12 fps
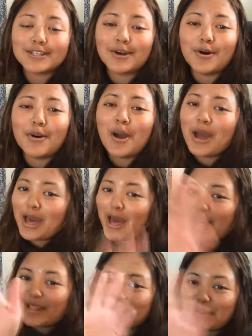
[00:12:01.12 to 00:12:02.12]
so
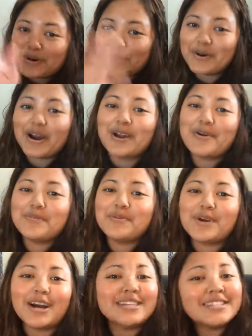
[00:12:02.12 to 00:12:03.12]
hello. I hope you
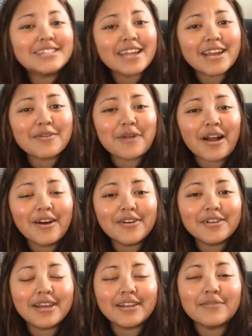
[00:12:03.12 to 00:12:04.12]
guys stay
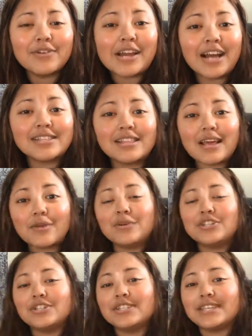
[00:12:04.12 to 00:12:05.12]
around, and if you guys like
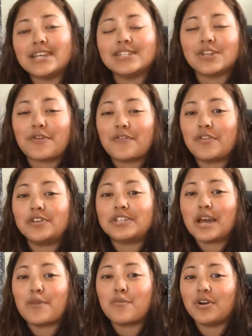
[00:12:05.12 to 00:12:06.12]
what you see and it's your first
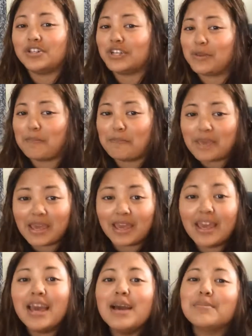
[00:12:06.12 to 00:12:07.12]
time watching
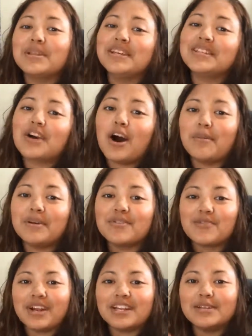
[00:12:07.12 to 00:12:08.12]
me, please comment,
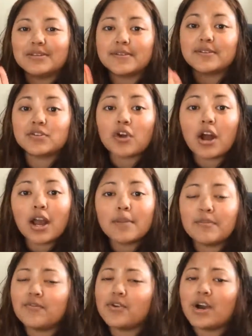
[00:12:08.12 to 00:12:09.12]
rate, and subscribe
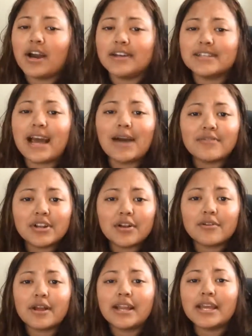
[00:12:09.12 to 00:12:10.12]
if you guys haven't
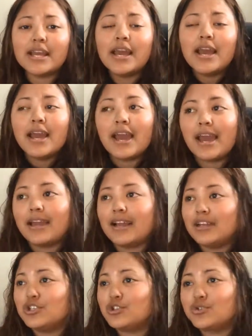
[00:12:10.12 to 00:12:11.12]
already. And
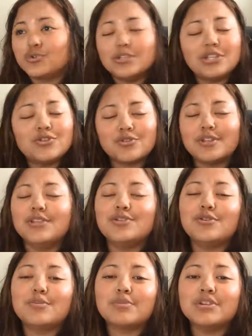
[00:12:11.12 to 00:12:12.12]
I truly
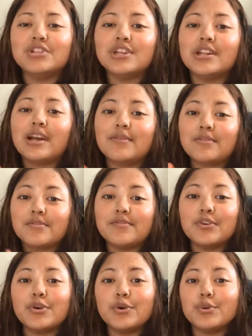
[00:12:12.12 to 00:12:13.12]
do appreciate every
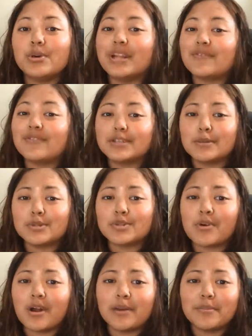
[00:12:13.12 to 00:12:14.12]
view and every
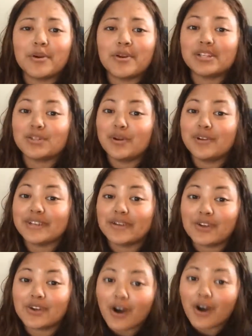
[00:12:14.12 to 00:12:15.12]
subscriber, and as well as
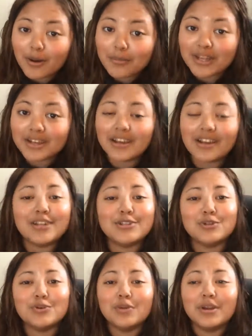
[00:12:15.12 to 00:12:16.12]
every comment, and I
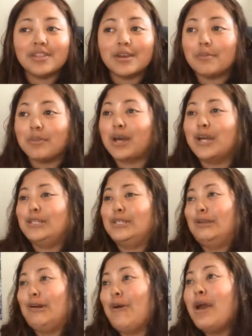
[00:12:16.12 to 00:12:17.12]
do read them because, you
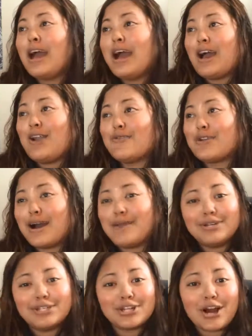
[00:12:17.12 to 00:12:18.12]
know, I don't got
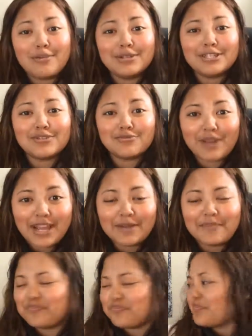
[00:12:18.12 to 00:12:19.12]
much comments to read.
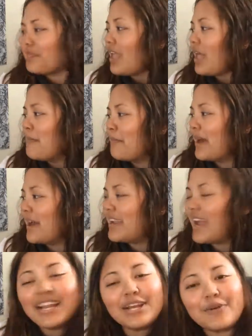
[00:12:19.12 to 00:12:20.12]
But
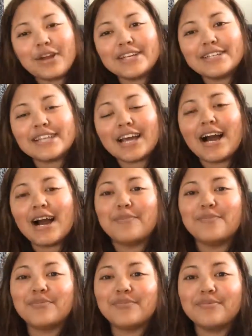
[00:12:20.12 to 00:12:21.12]
anyways,
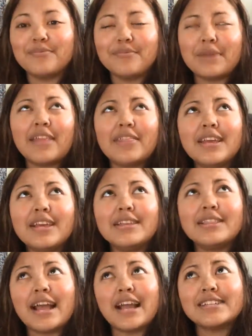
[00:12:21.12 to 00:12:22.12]
I think
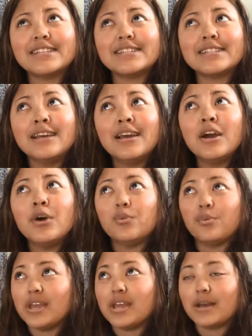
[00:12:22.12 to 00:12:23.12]
next
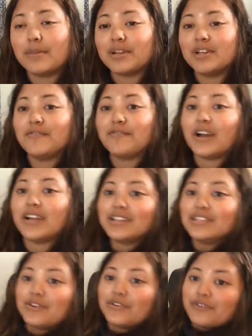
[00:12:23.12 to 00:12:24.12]
week I'm gonna finally
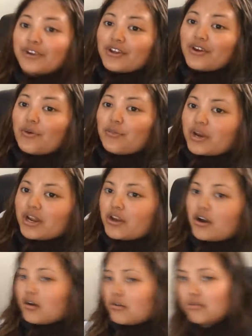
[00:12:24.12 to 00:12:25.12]
do a video on what I got.